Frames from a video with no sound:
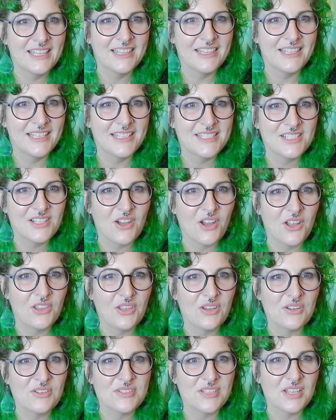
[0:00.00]
Let's call
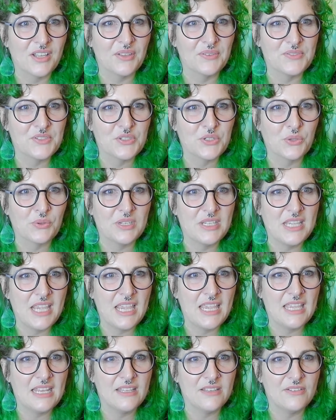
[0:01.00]
ourselves
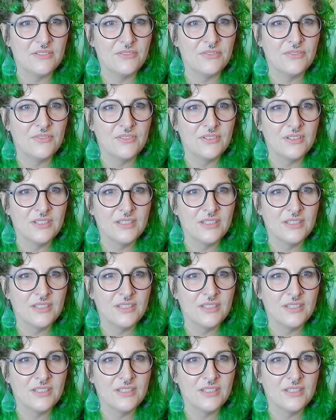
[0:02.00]
creative.